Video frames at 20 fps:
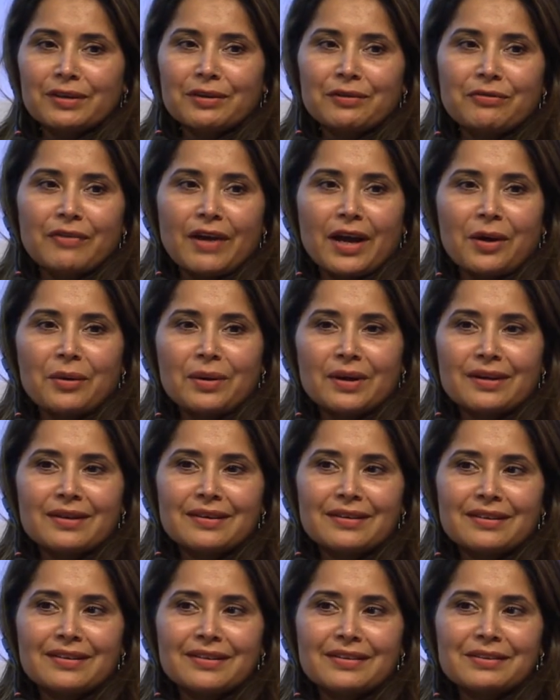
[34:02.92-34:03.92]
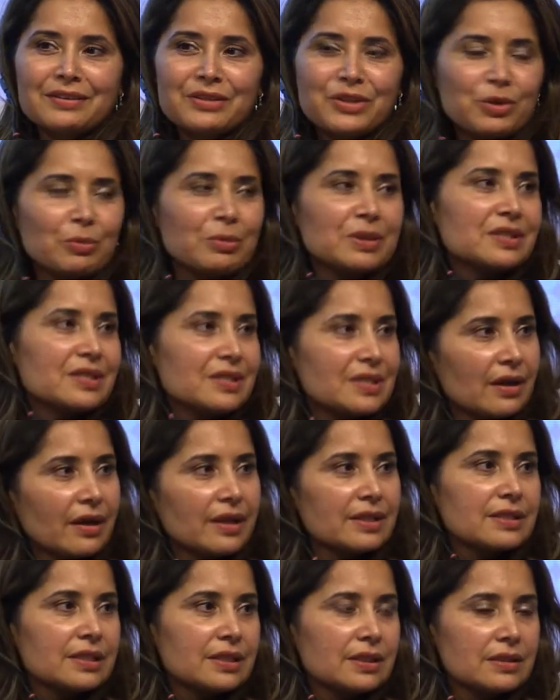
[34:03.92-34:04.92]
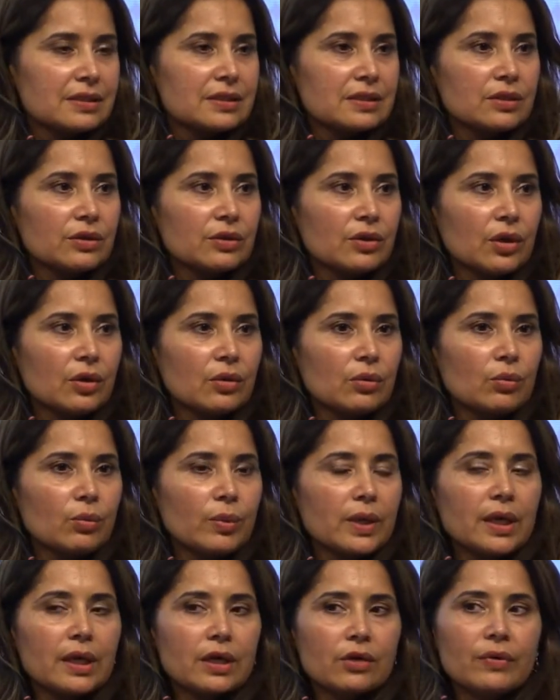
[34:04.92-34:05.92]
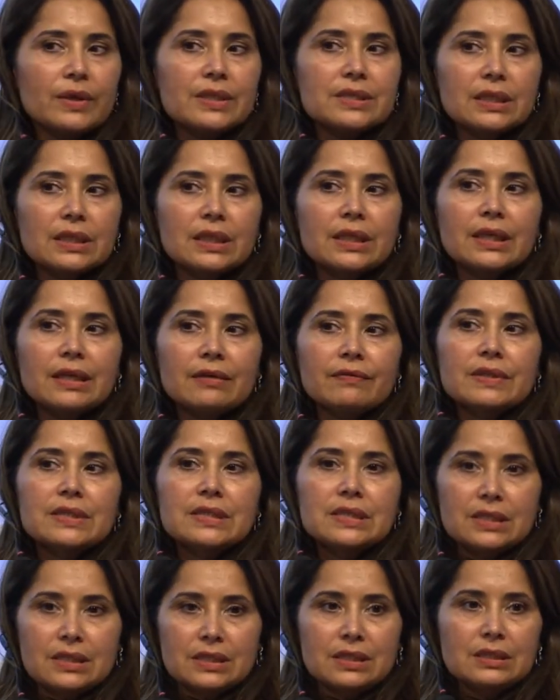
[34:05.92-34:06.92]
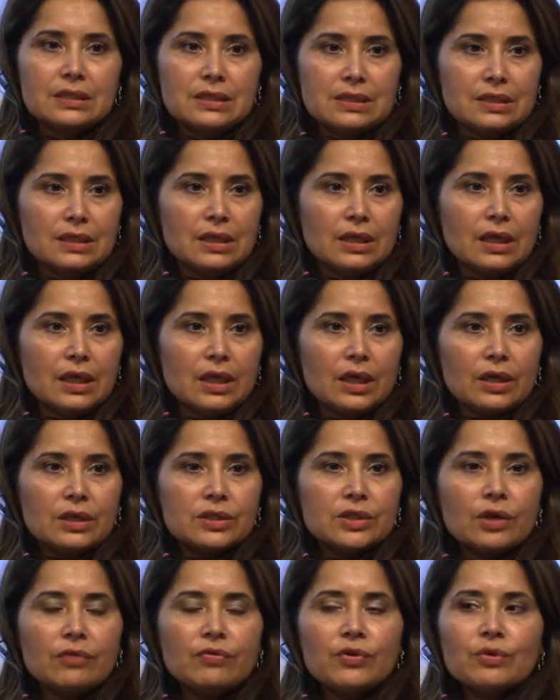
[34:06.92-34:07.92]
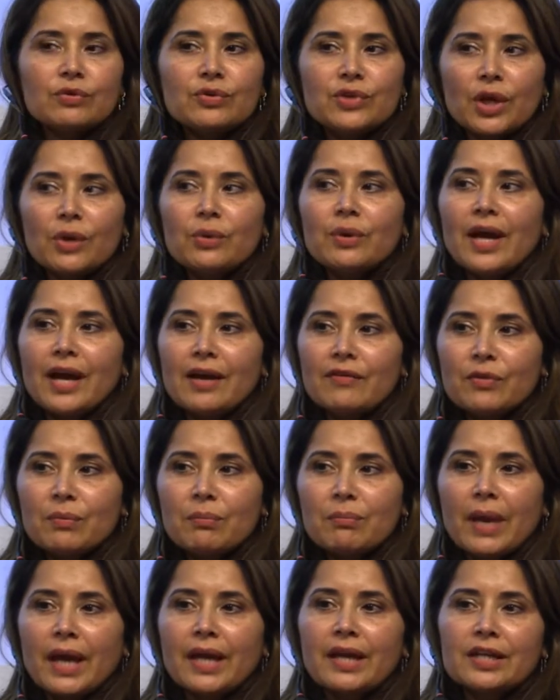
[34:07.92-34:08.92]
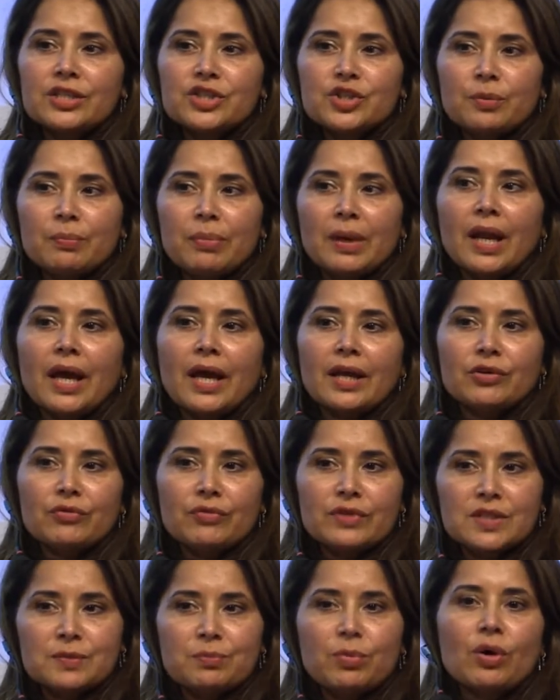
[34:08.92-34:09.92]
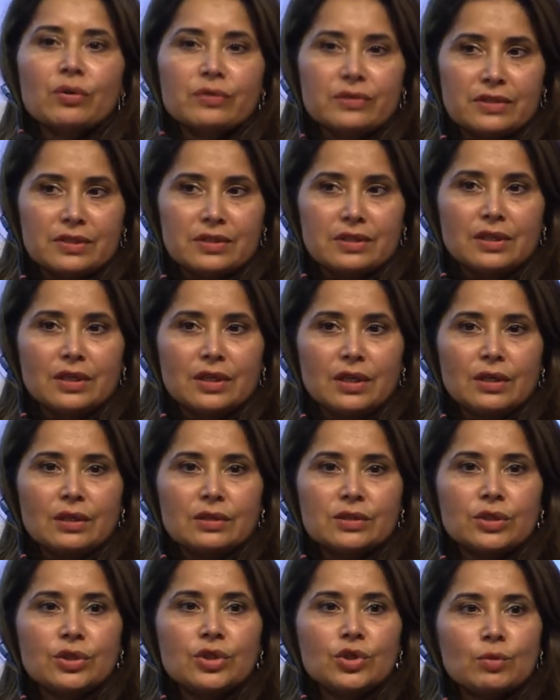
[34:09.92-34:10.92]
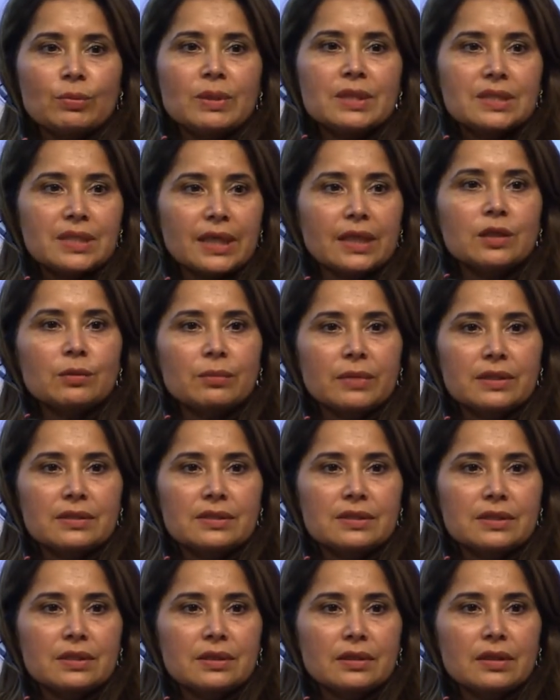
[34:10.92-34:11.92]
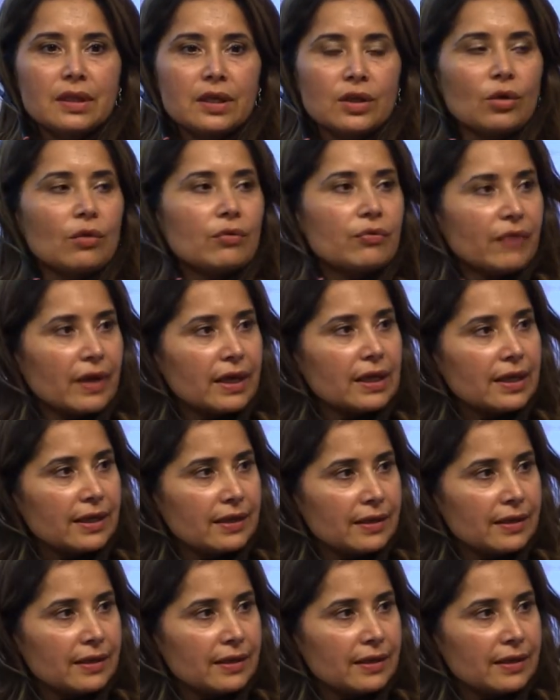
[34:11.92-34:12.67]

of our human societies, you know, we increasingly live in cities. So if you don't have a managed, planned response to human settlements, then you're failing.